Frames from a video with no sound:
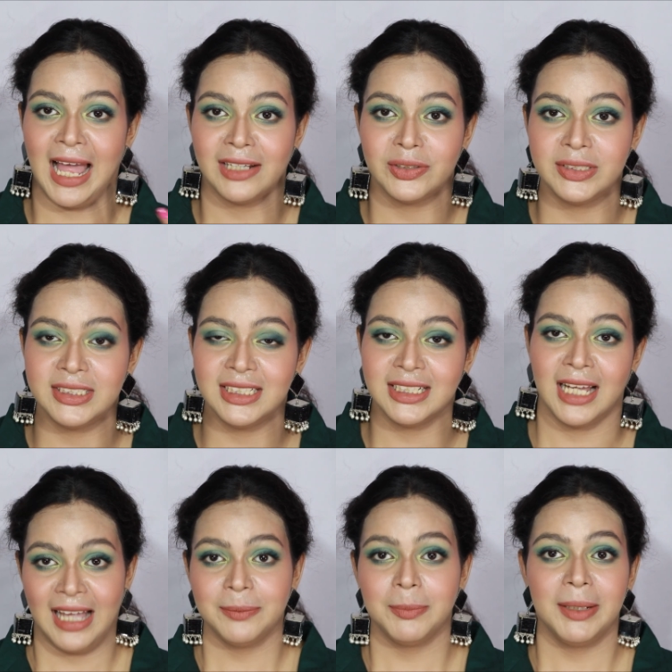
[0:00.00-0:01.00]

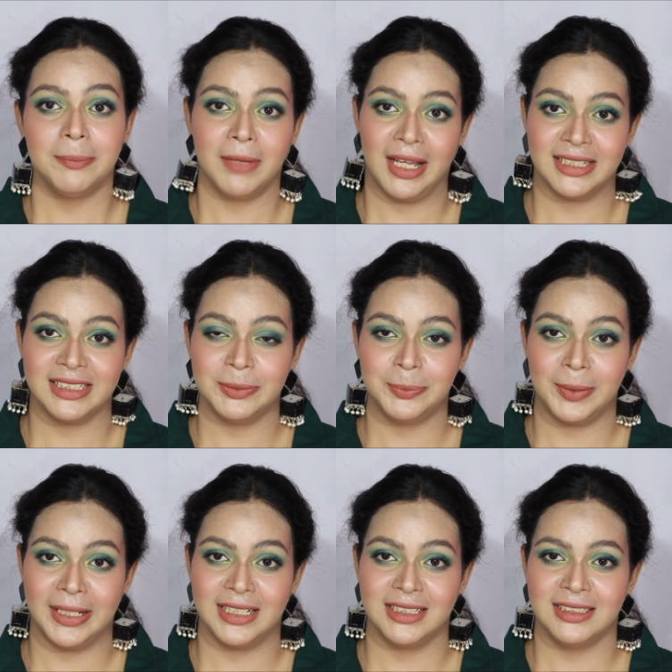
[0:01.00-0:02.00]
allergic and my migraine
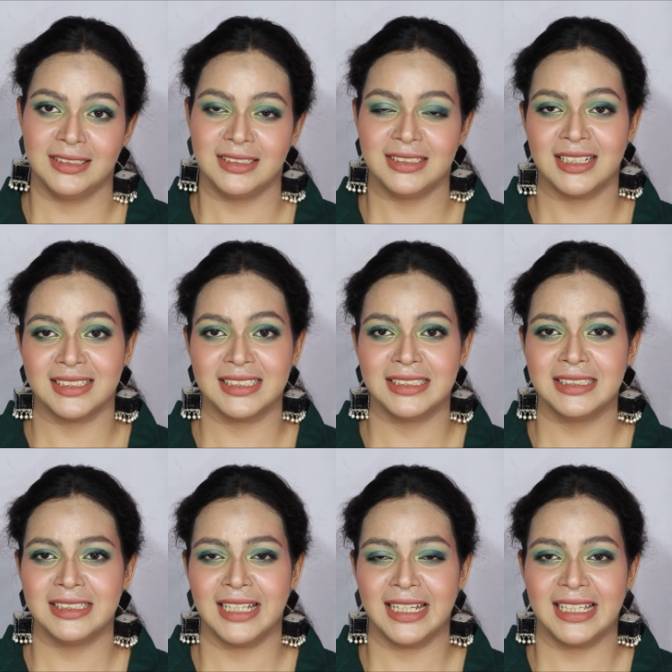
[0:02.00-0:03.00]
pain
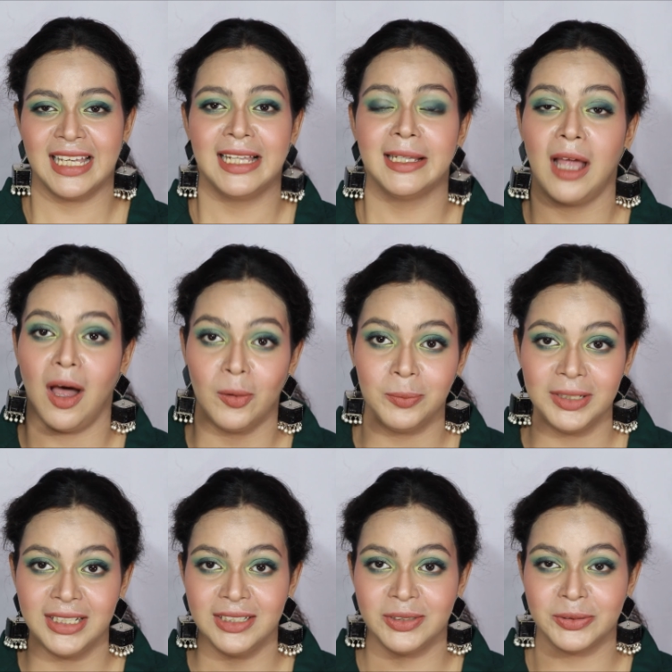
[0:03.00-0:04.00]
doesn't like allow
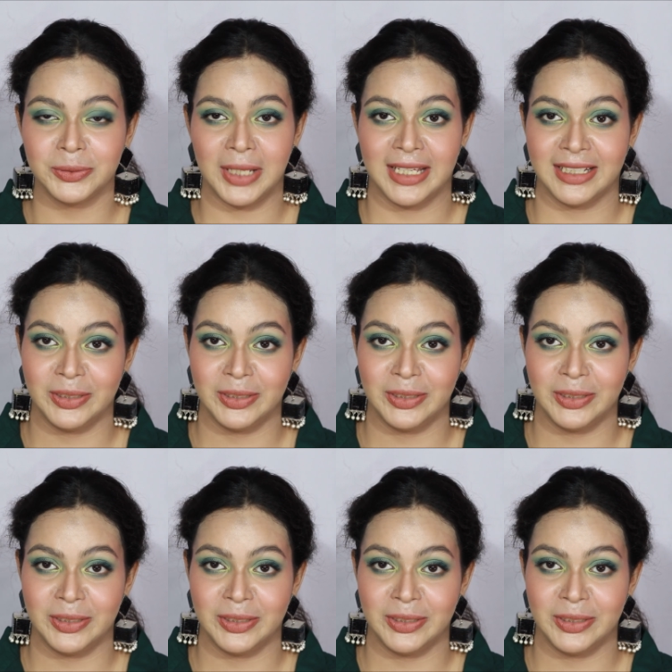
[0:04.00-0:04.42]
me to